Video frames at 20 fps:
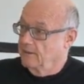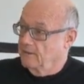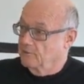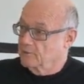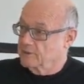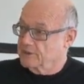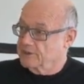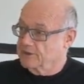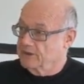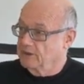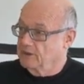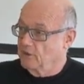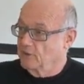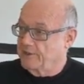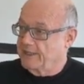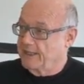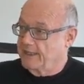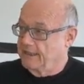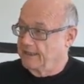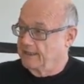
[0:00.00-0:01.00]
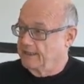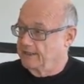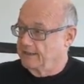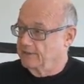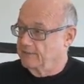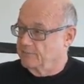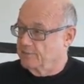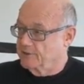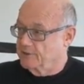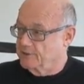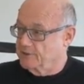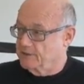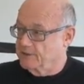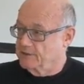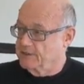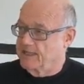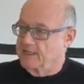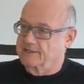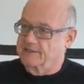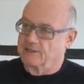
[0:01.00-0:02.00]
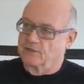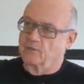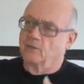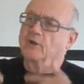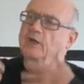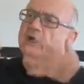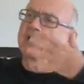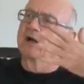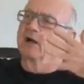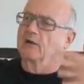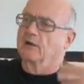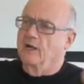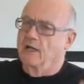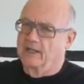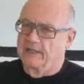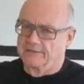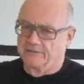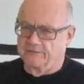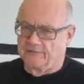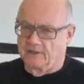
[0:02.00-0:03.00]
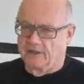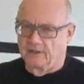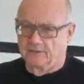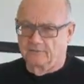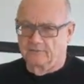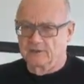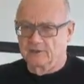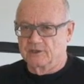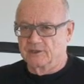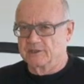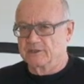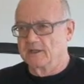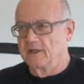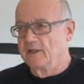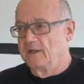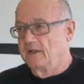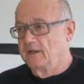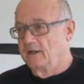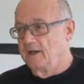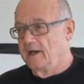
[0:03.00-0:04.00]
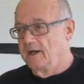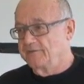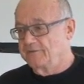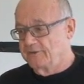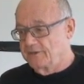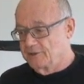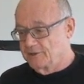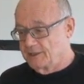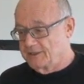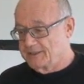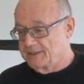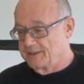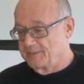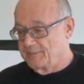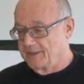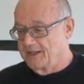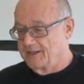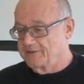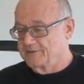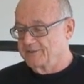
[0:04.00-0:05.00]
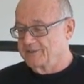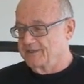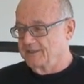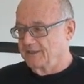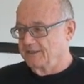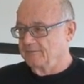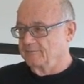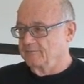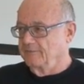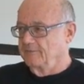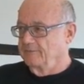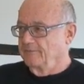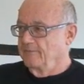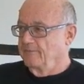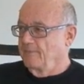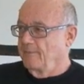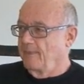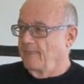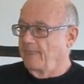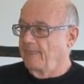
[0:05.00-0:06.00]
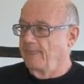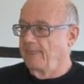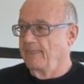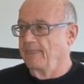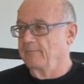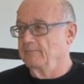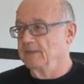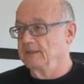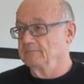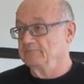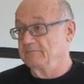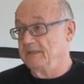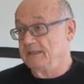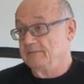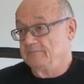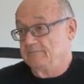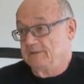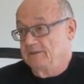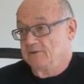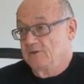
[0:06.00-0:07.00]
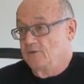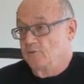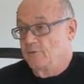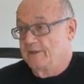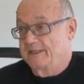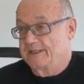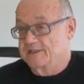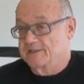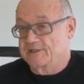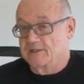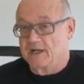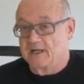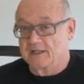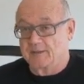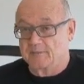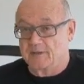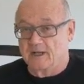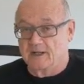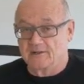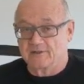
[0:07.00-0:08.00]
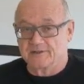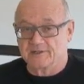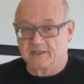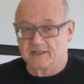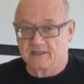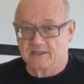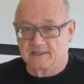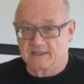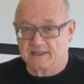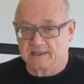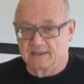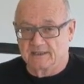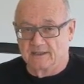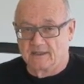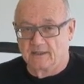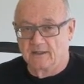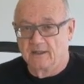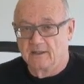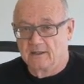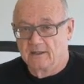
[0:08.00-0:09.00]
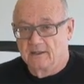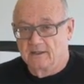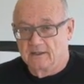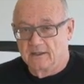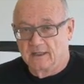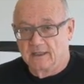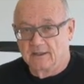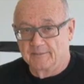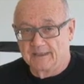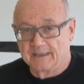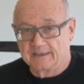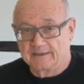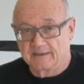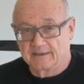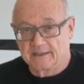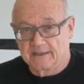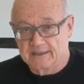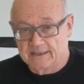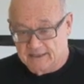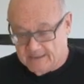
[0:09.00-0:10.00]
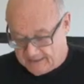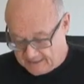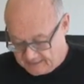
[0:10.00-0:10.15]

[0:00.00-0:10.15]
We're still locating it in persons, as in we are all at fault, which is often just hypocrisy. But when it's not hypocrisy, it's still elementalistic.